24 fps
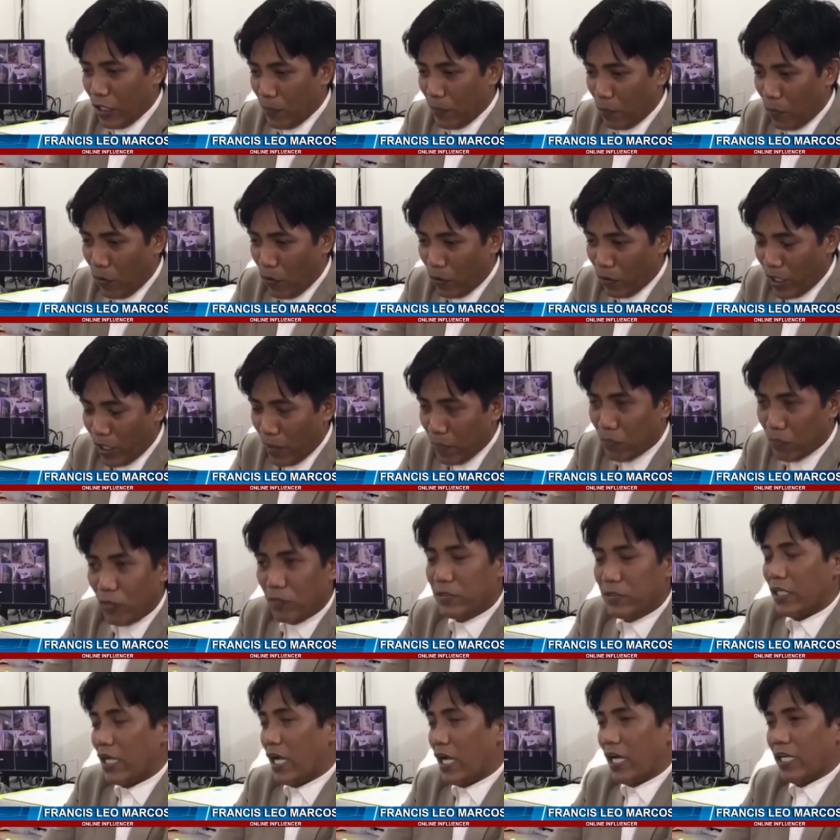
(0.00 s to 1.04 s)
about
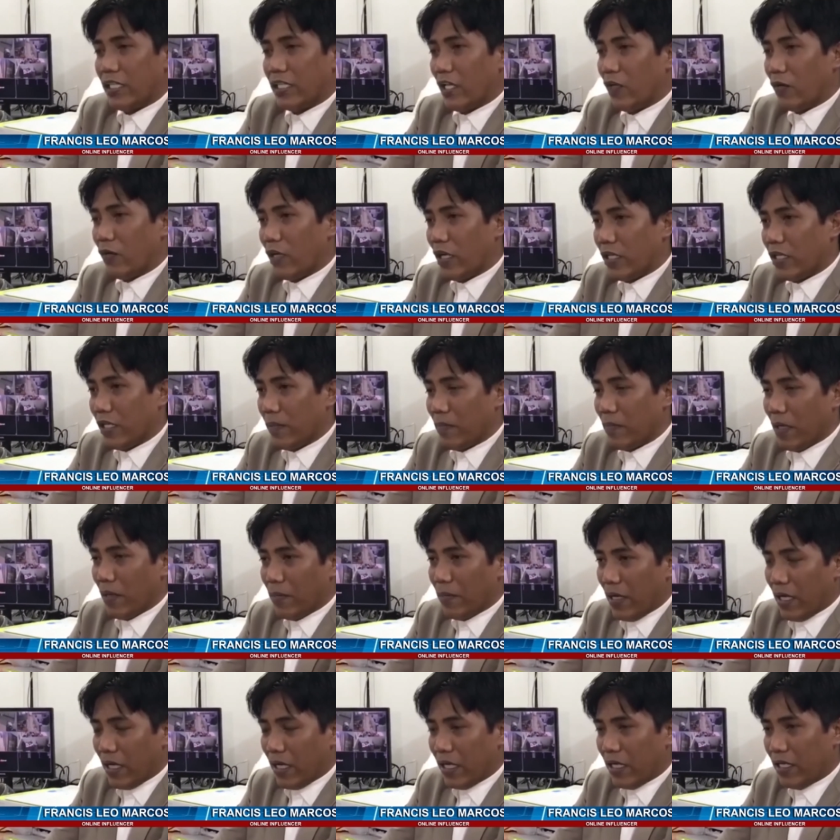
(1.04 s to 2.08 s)
inciting to sedition,
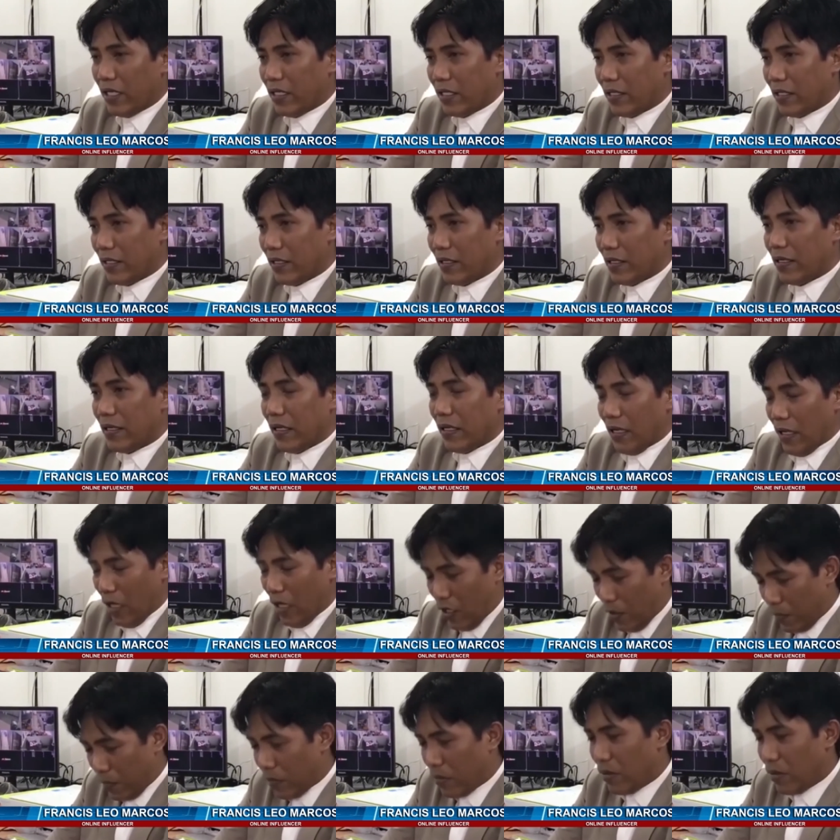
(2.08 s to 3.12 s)
other
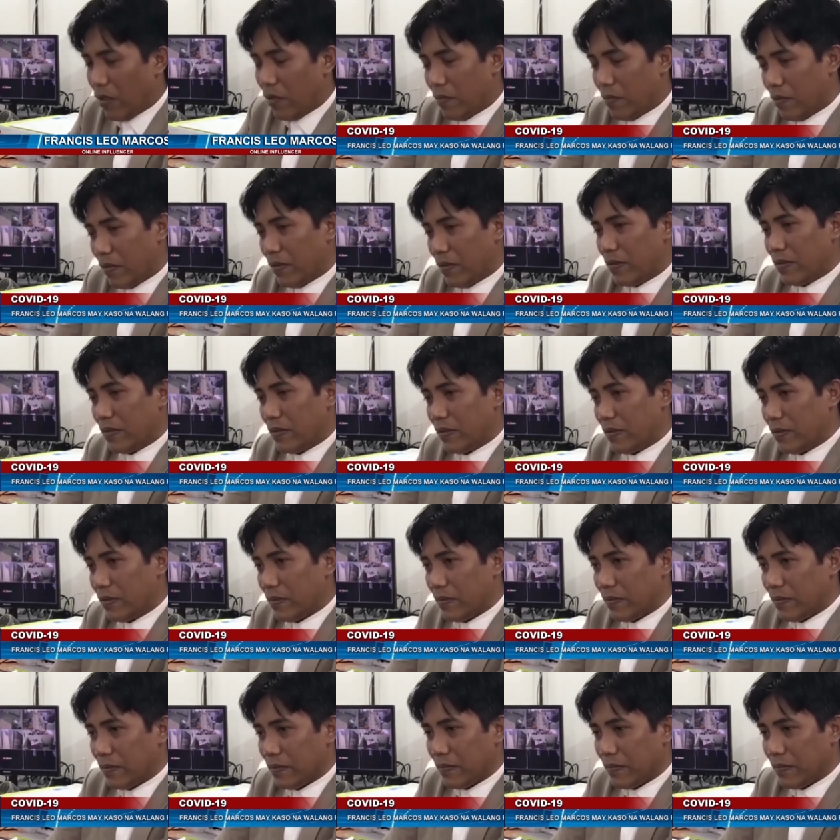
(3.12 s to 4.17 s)
complaints have been filed against